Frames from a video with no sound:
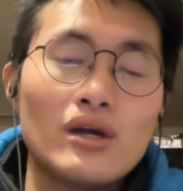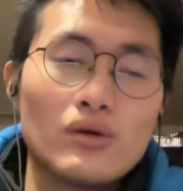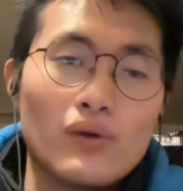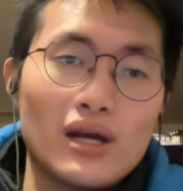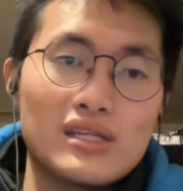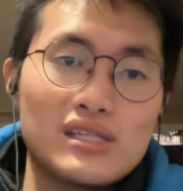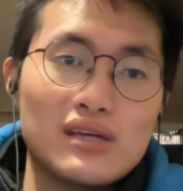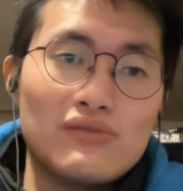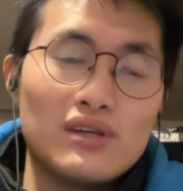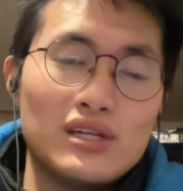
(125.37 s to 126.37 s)
Whereas
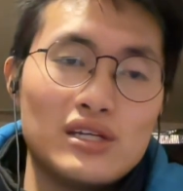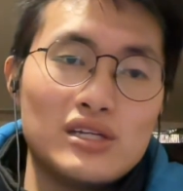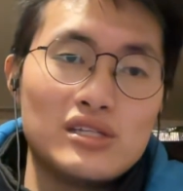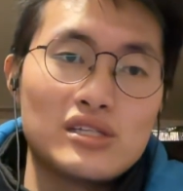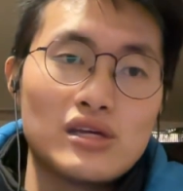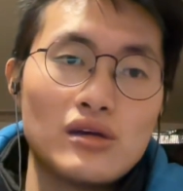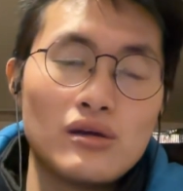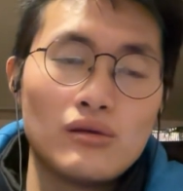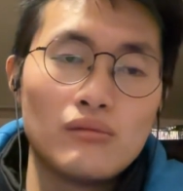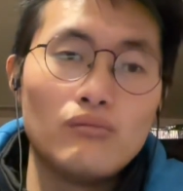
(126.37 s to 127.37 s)
if it is
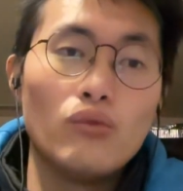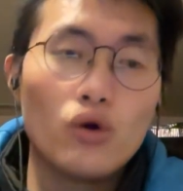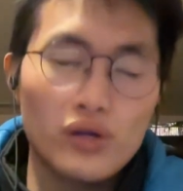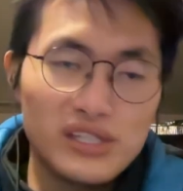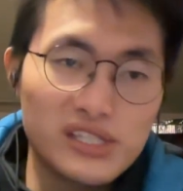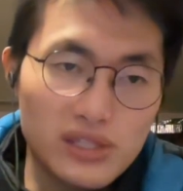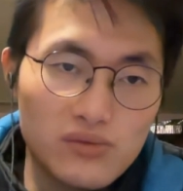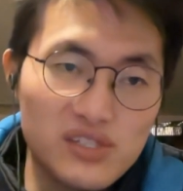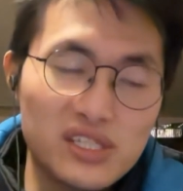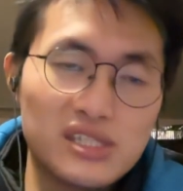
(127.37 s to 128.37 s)
more insulin
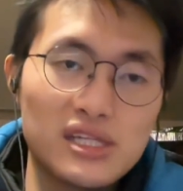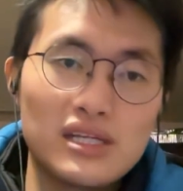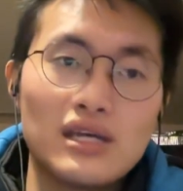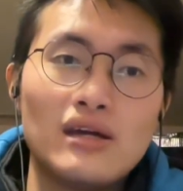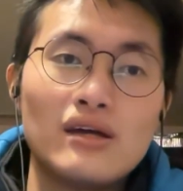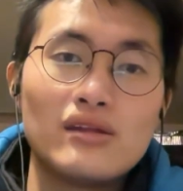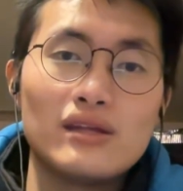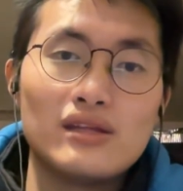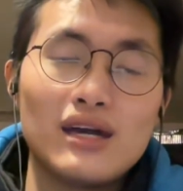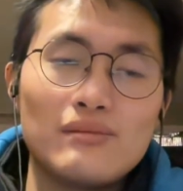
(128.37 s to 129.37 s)
resistant,
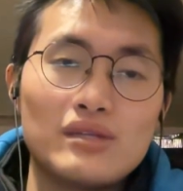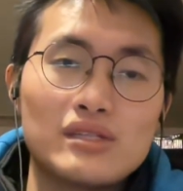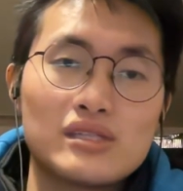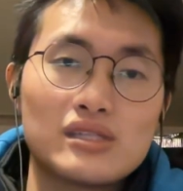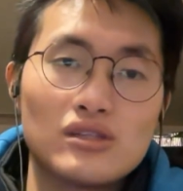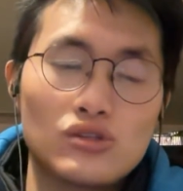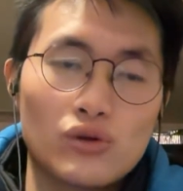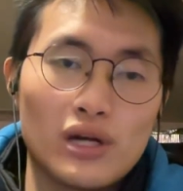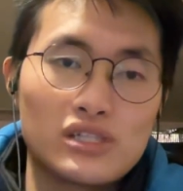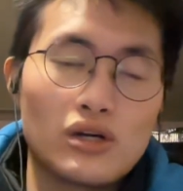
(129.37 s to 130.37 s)
then that means the
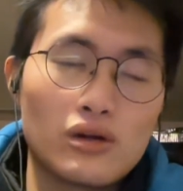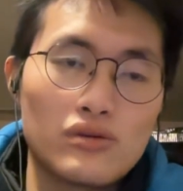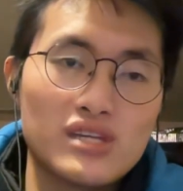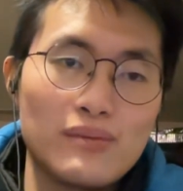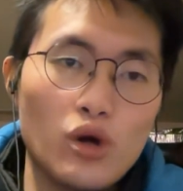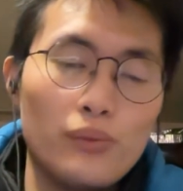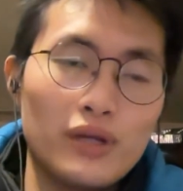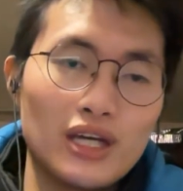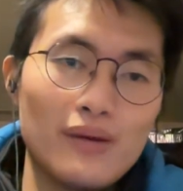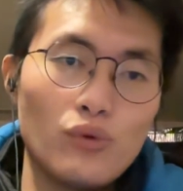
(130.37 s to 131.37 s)
door has a harder time
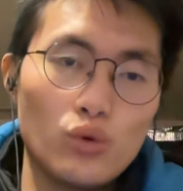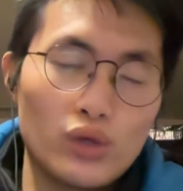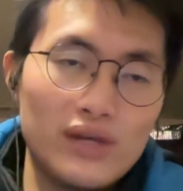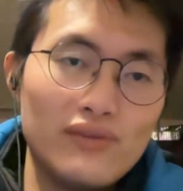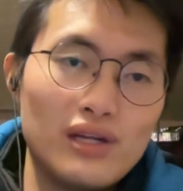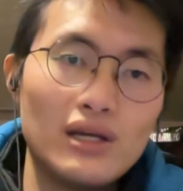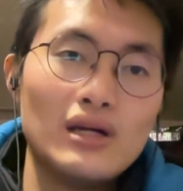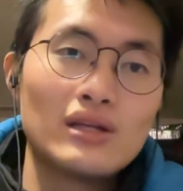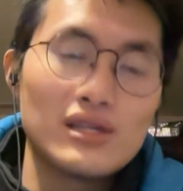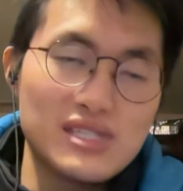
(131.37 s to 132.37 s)
opening up, or even
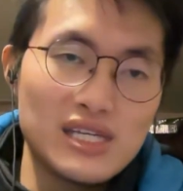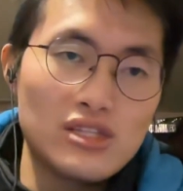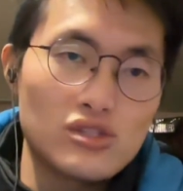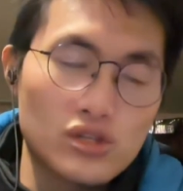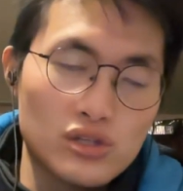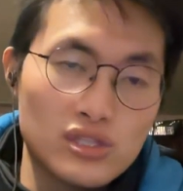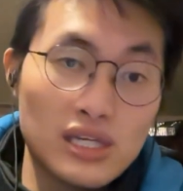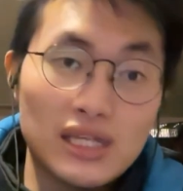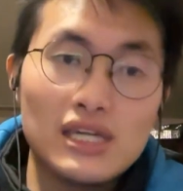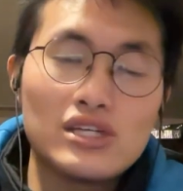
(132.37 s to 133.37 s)
the
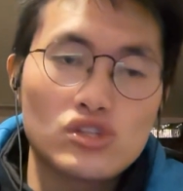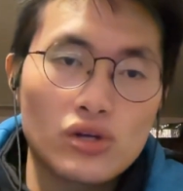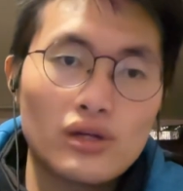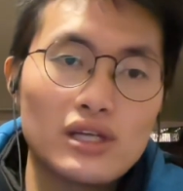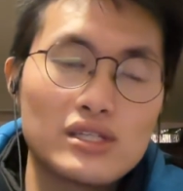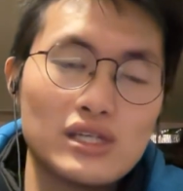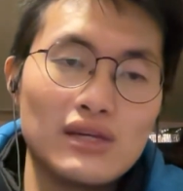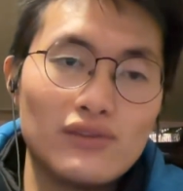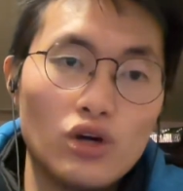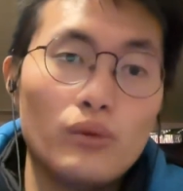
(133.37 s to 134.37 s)
key turning to
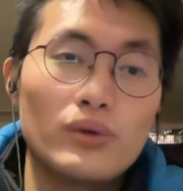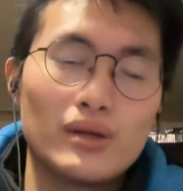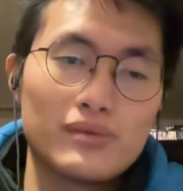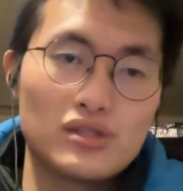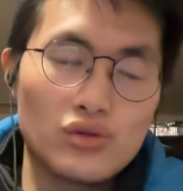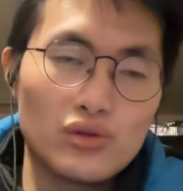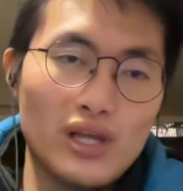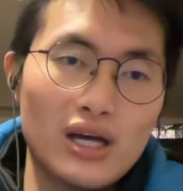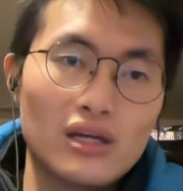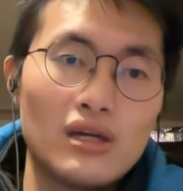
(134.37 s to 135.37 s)
even open up the door
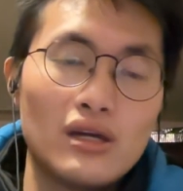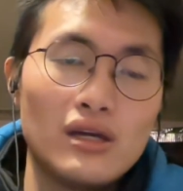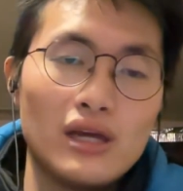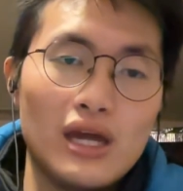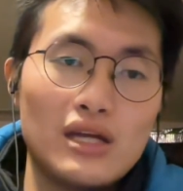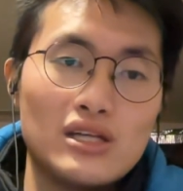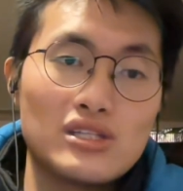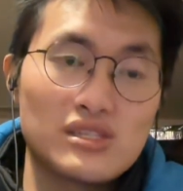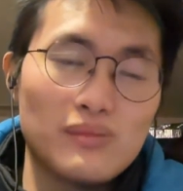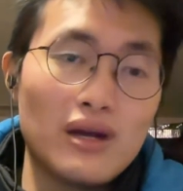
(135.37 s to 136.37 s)
lock. And it
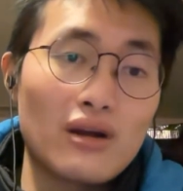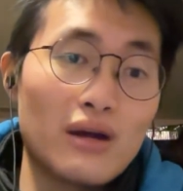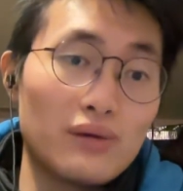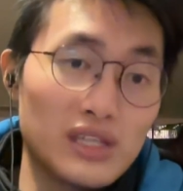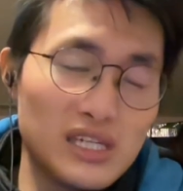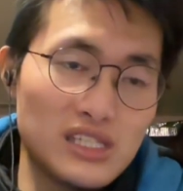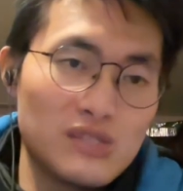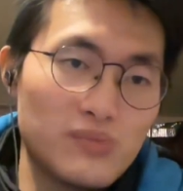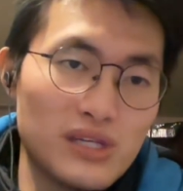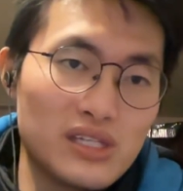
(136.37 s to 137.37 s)
doesn't matter how many keys is
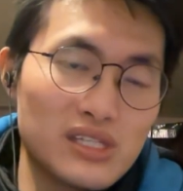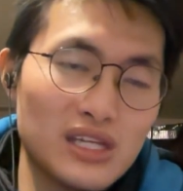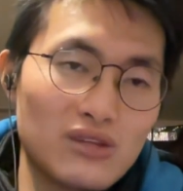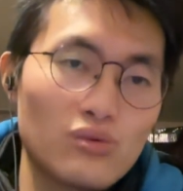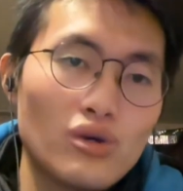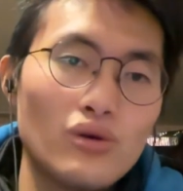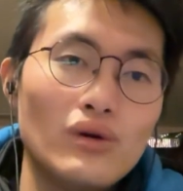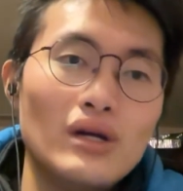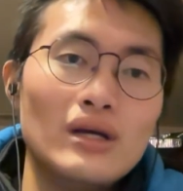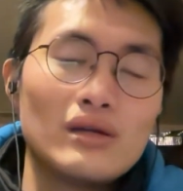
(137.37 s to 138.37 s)
being sent through,
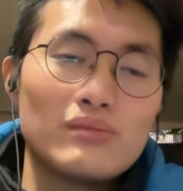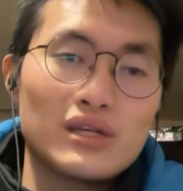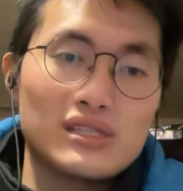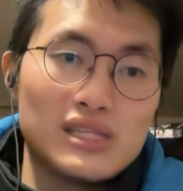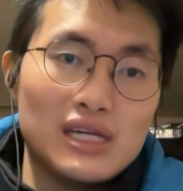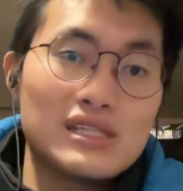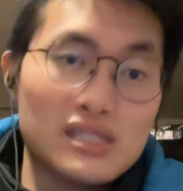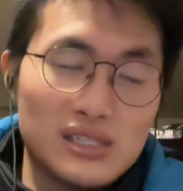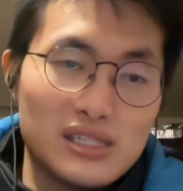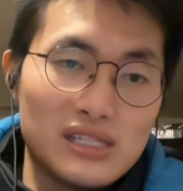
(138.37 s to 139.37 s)
because the
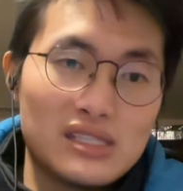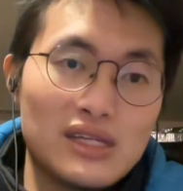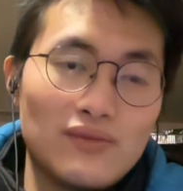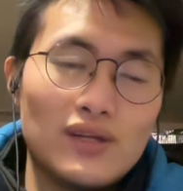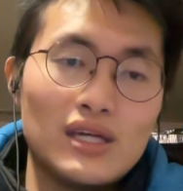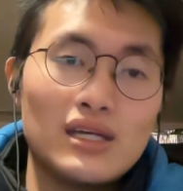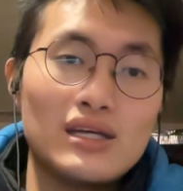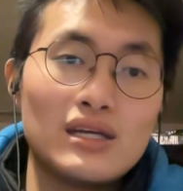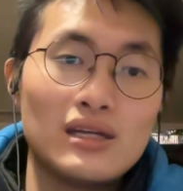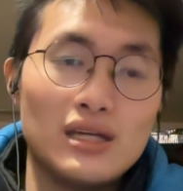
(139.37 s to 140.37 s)
insulin sensitivity,
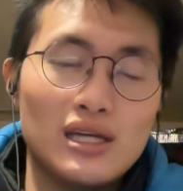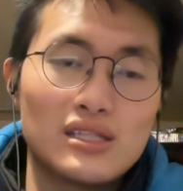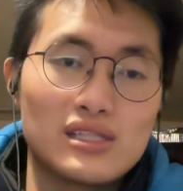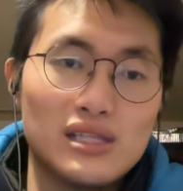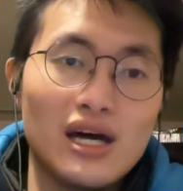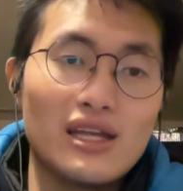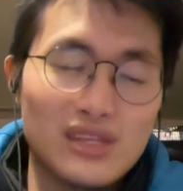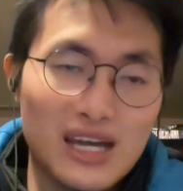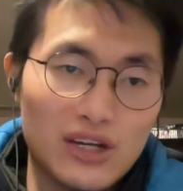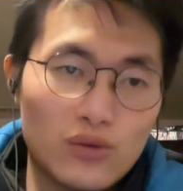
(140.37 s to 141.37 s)
it's not
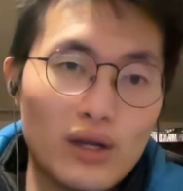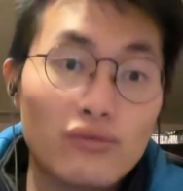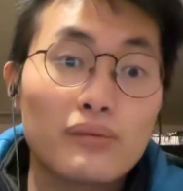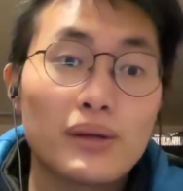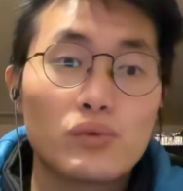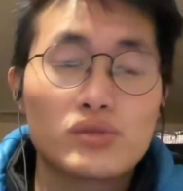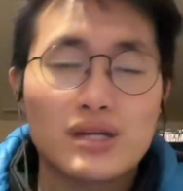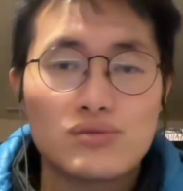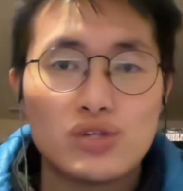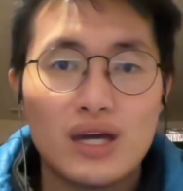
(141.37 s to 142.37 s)
that great for people with
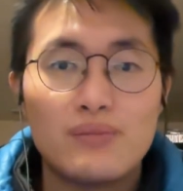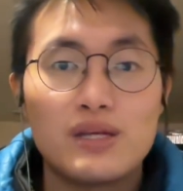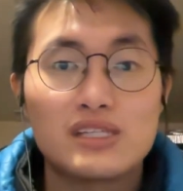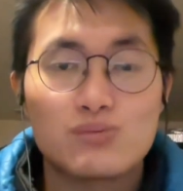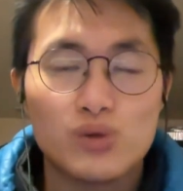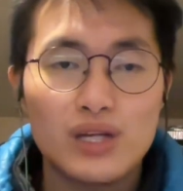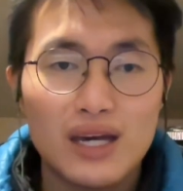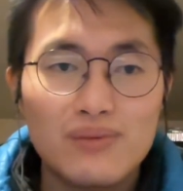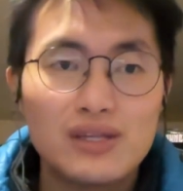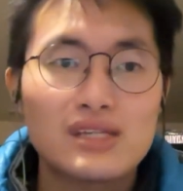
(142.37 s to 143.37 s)
type 2 diabetes and
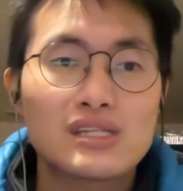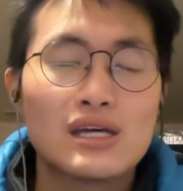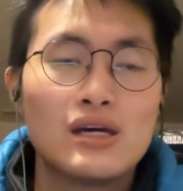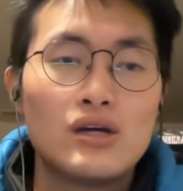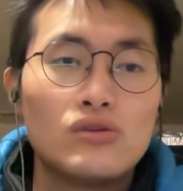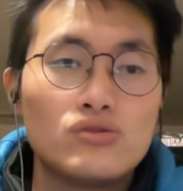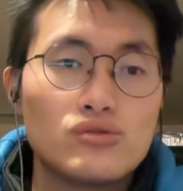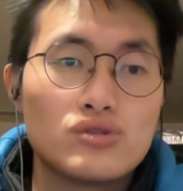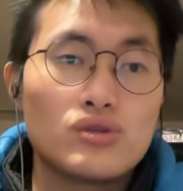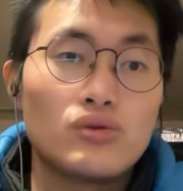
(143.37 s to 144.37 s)
prediabetes due
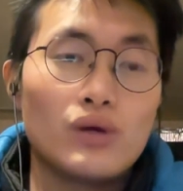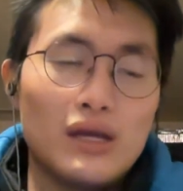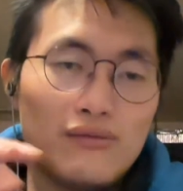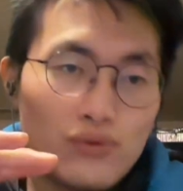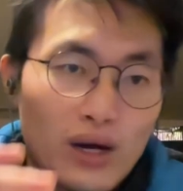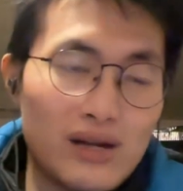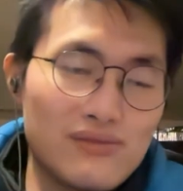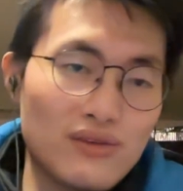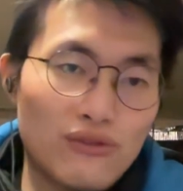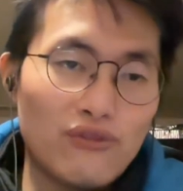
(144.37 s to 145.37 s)
to a variety of
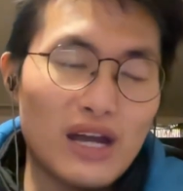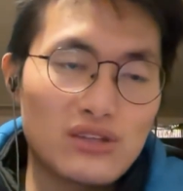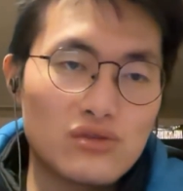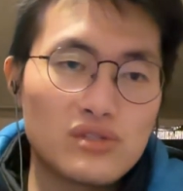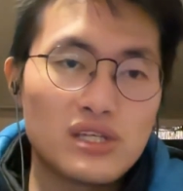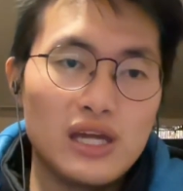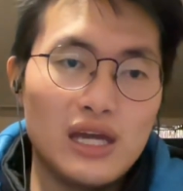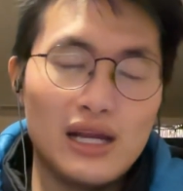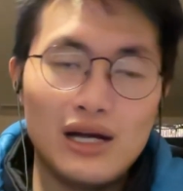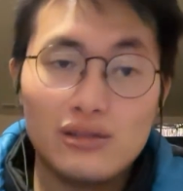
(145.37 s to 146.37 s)
different factors.
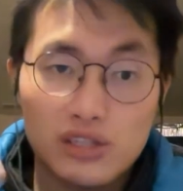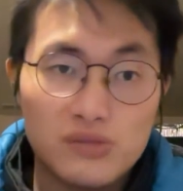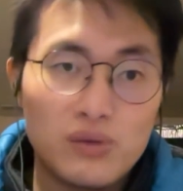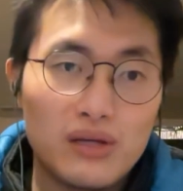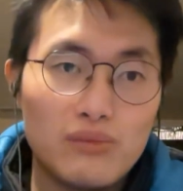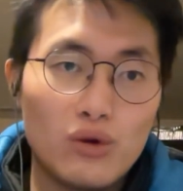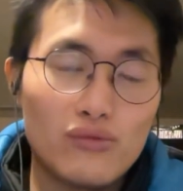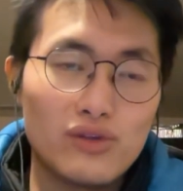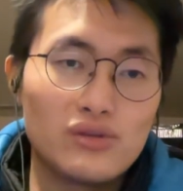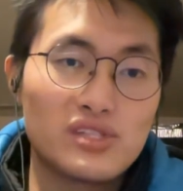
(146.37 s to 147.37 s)
And I'll explain more of
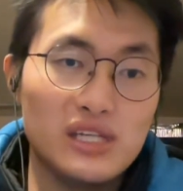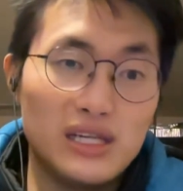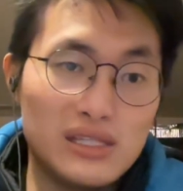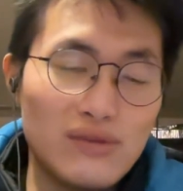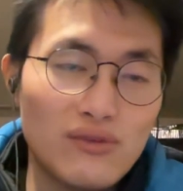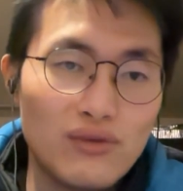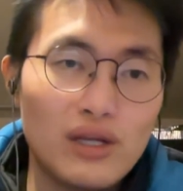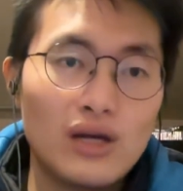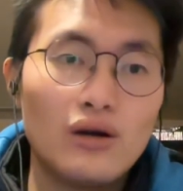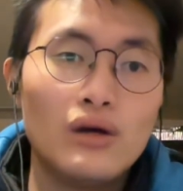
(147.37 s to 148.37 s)
those in a different
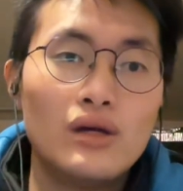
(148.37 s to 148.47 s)
video.